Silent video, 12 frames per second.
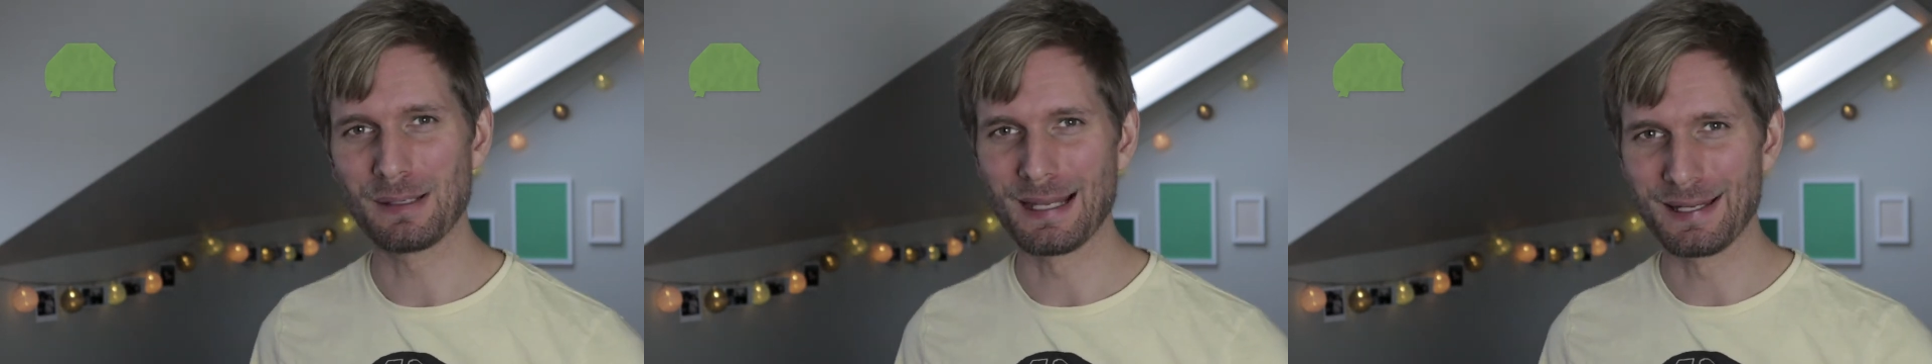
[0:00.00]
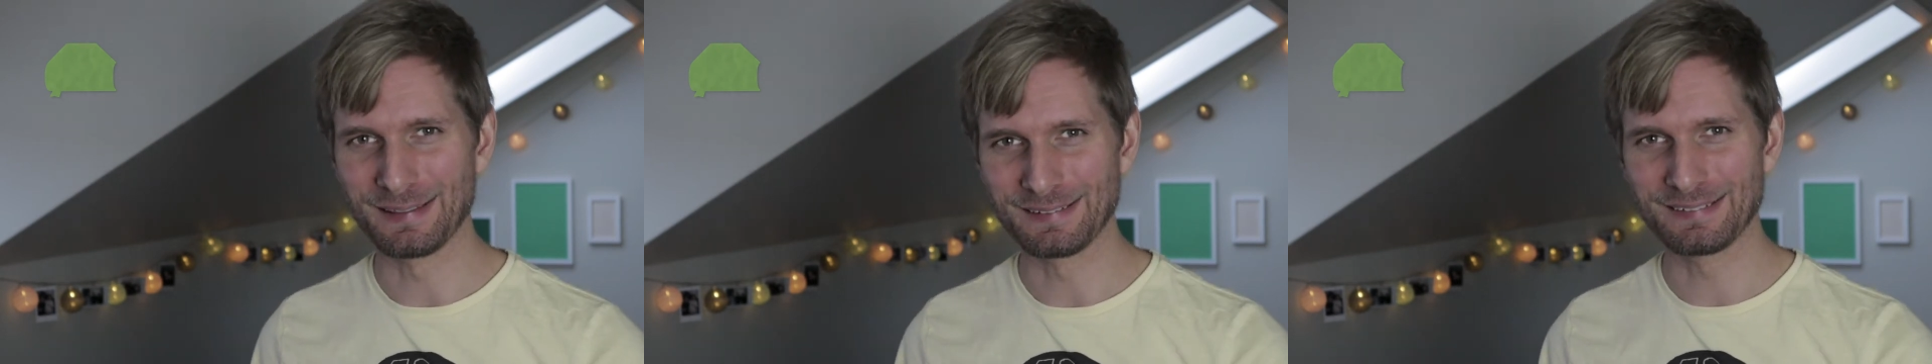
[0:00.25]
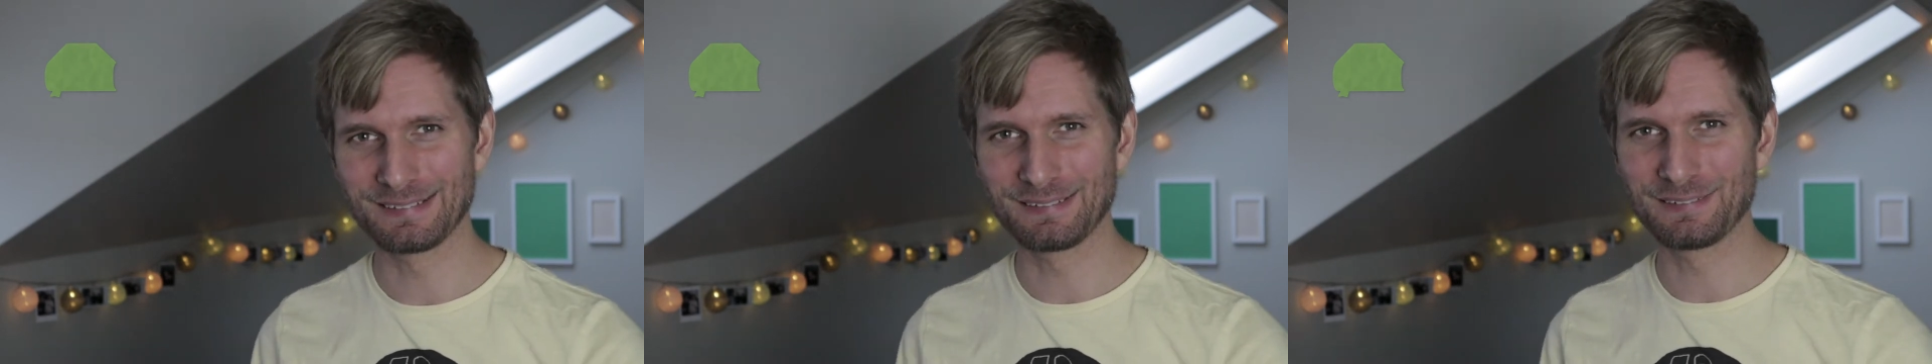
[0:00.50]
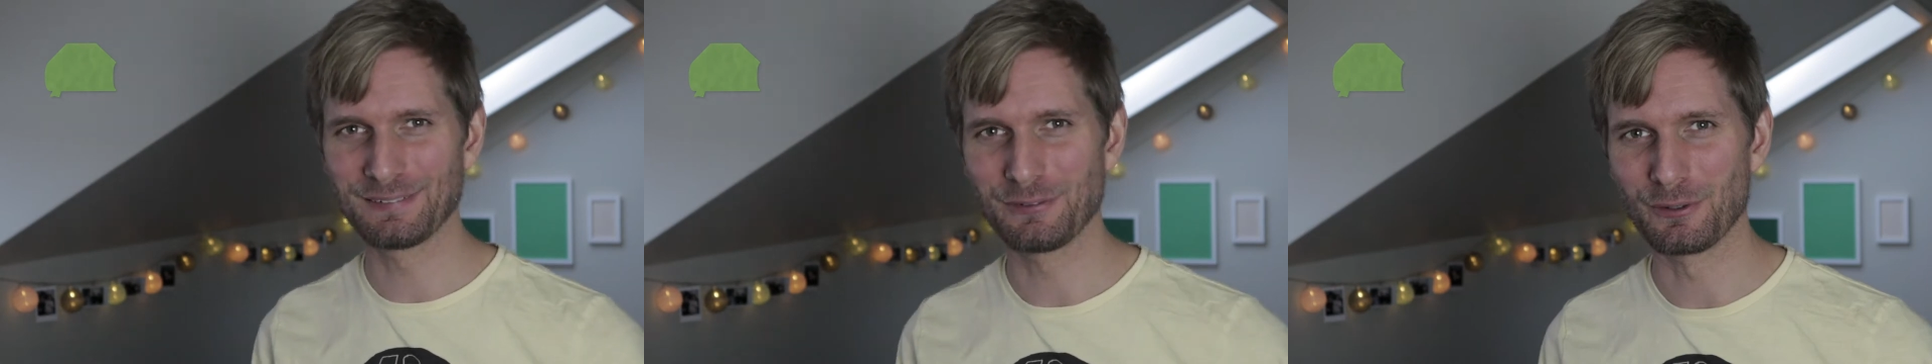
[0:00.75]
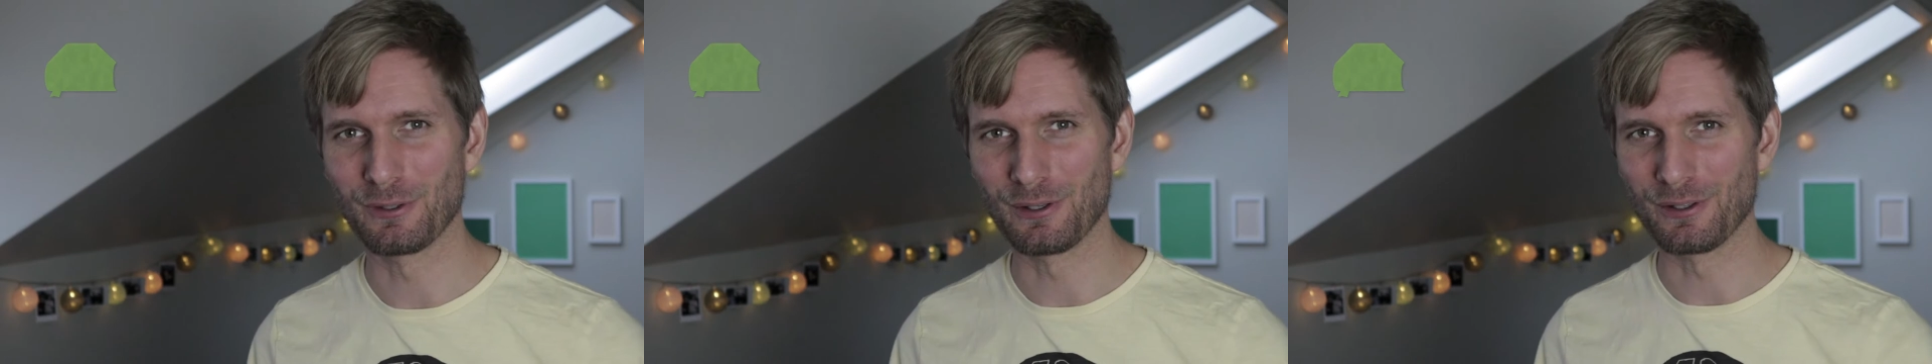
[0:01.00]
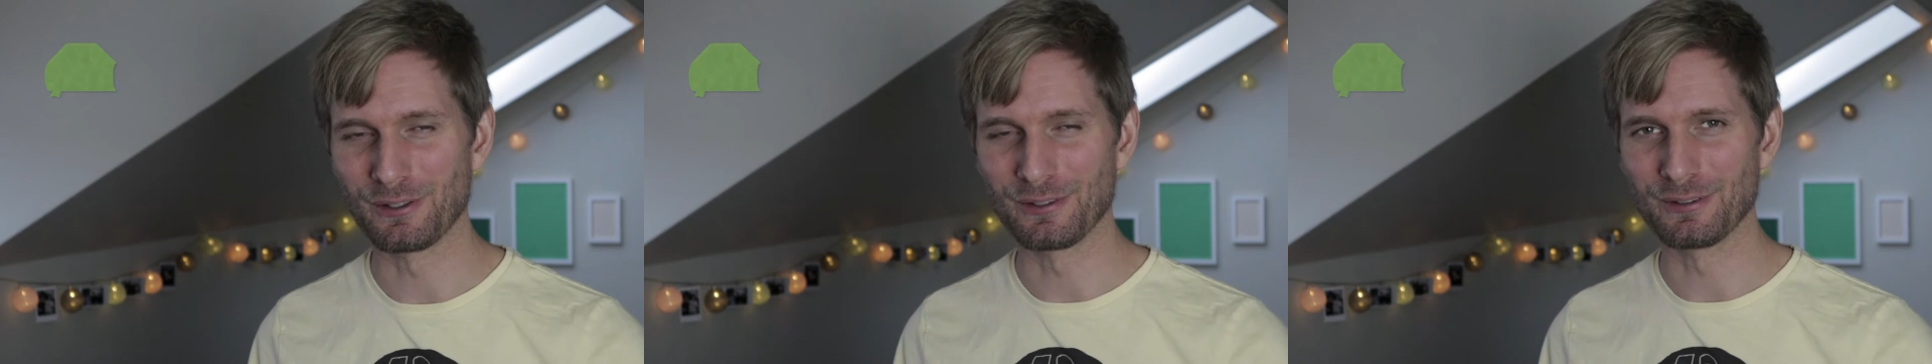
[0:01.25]
plans
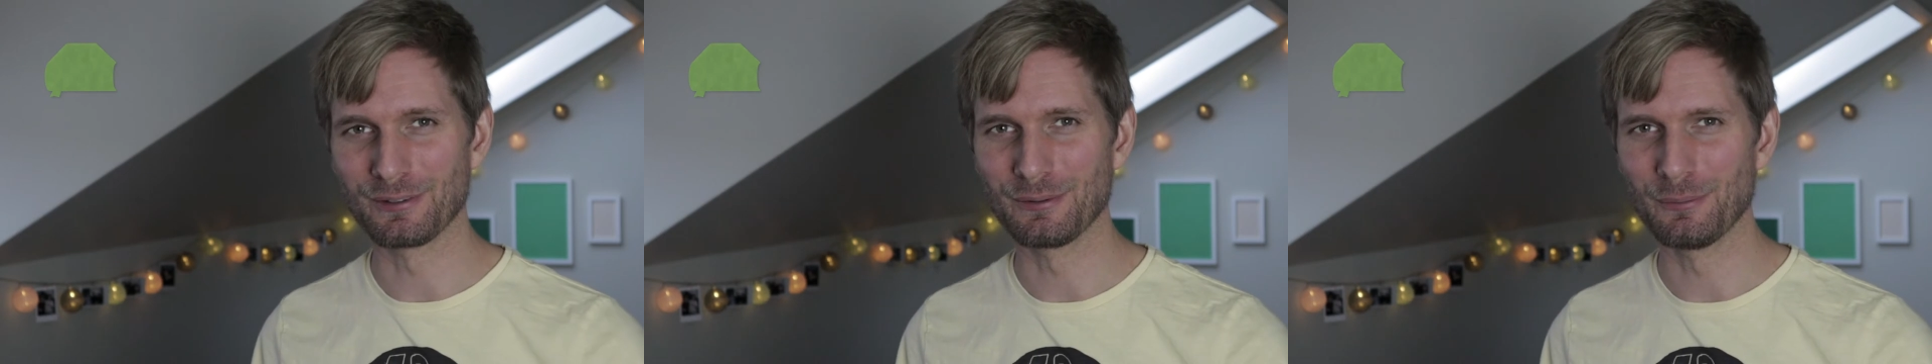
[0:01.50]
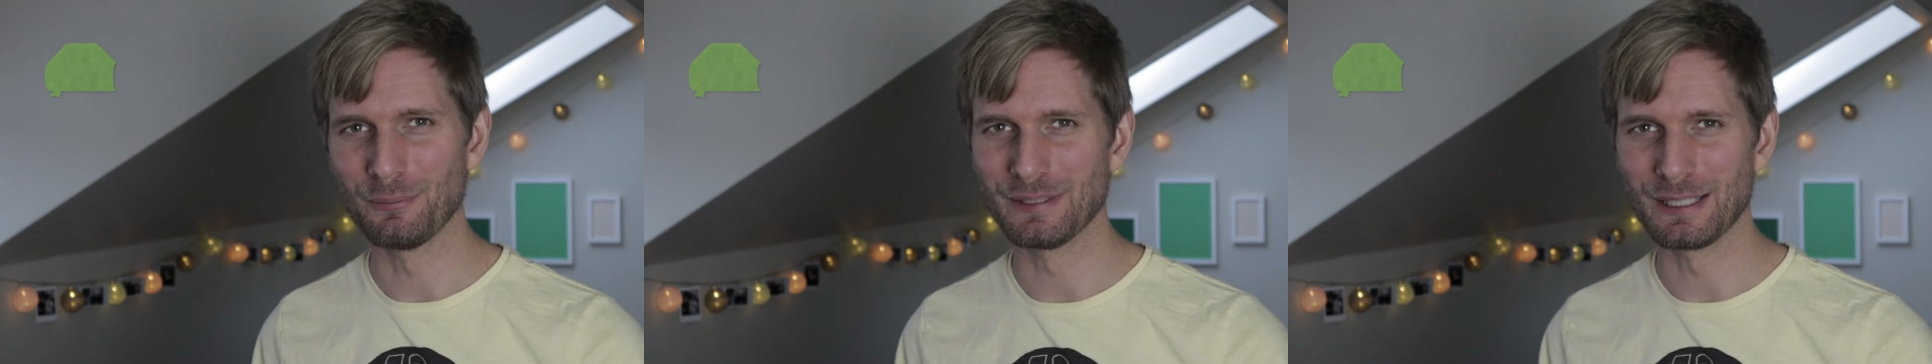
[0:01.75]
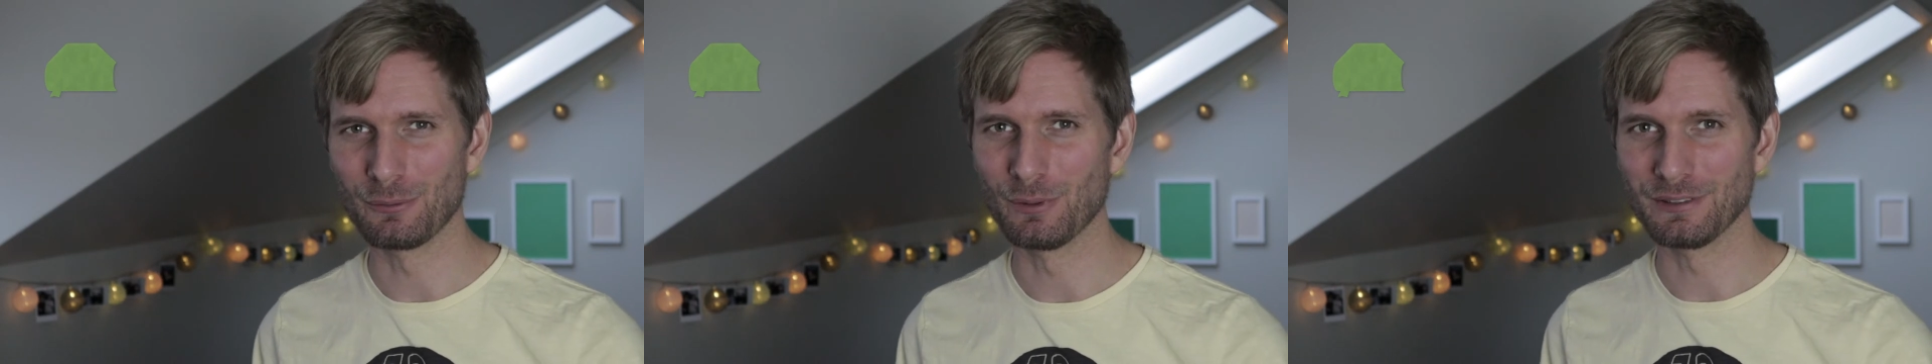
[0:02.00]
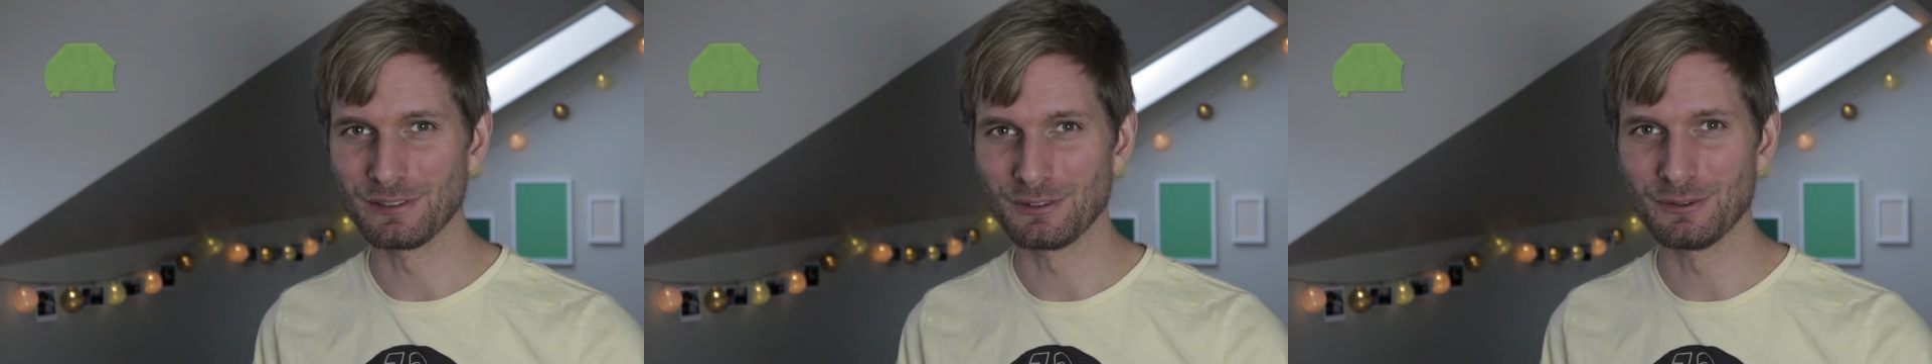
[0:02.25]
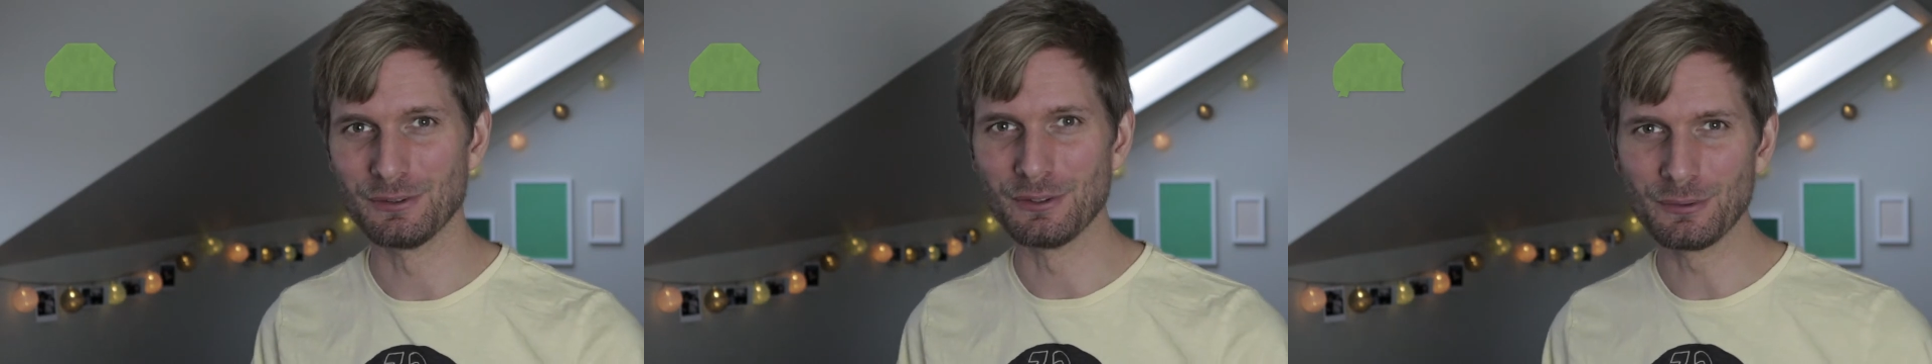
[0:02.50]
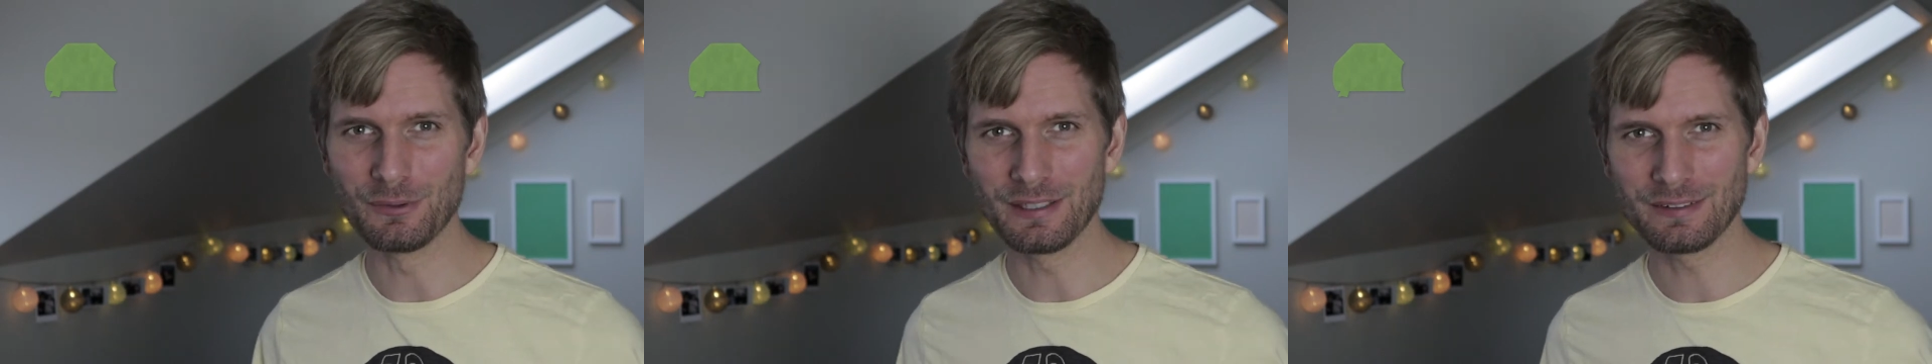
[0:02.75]
for when I wanted to
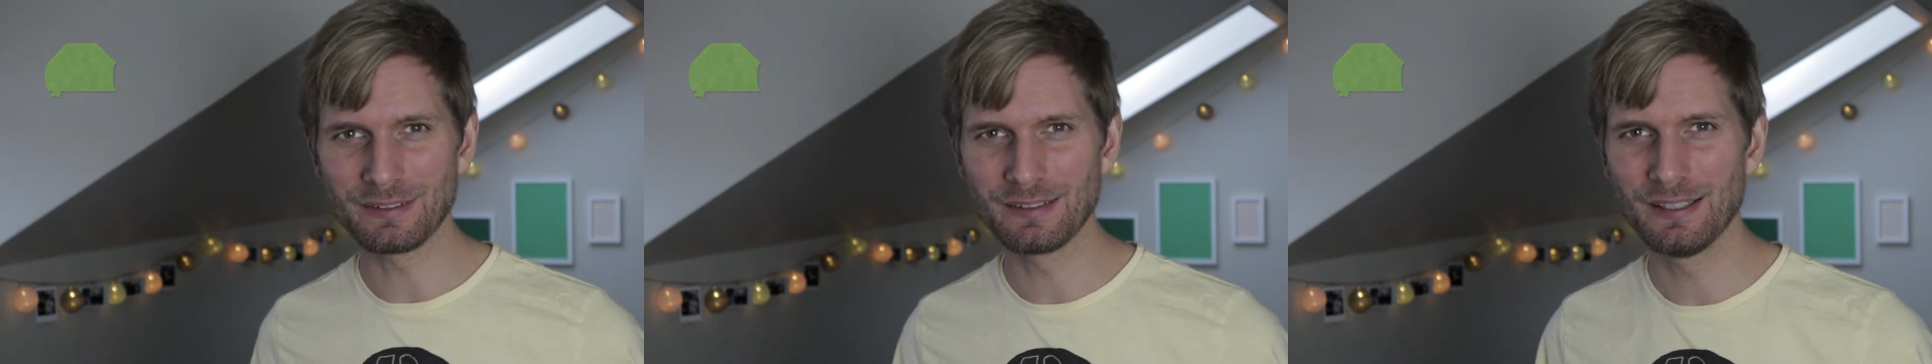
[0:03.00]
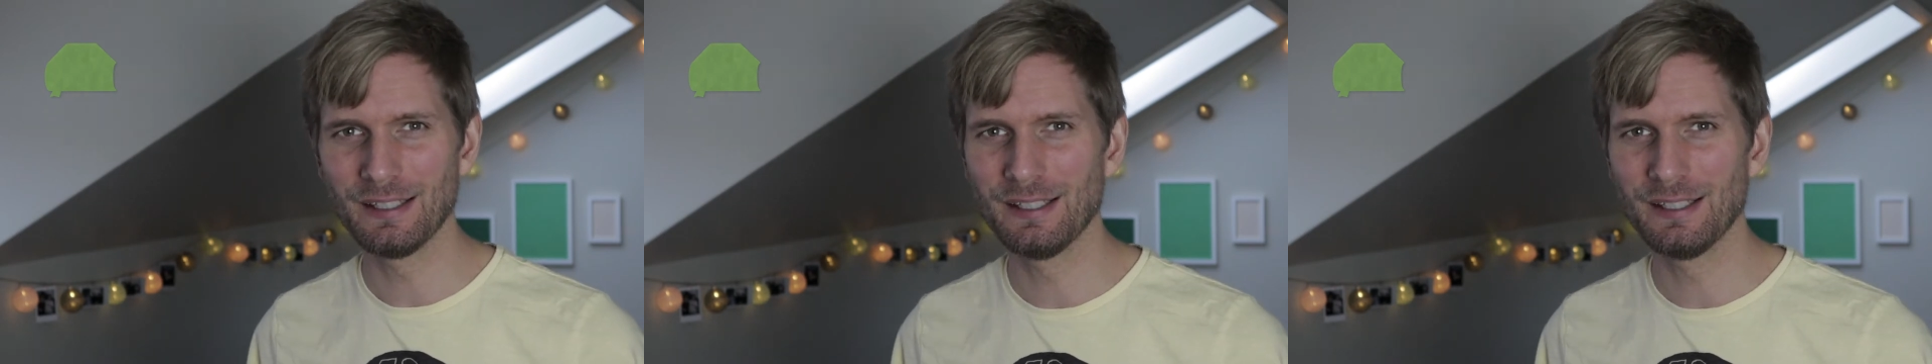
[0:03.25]
do this,